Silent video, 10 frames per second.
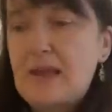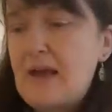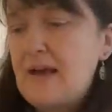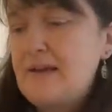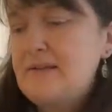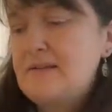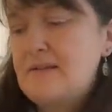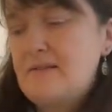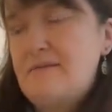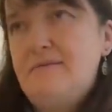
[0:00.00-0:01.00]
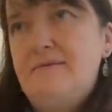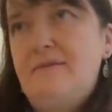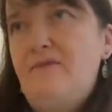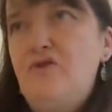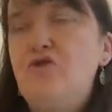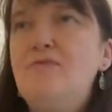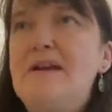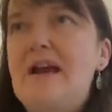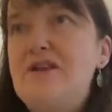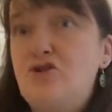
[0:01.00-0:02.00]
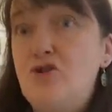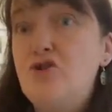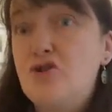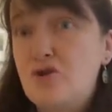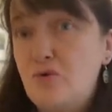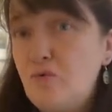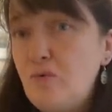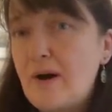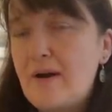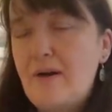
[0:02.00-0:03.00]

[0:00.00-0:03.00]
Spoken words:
And if you know me, I do sew,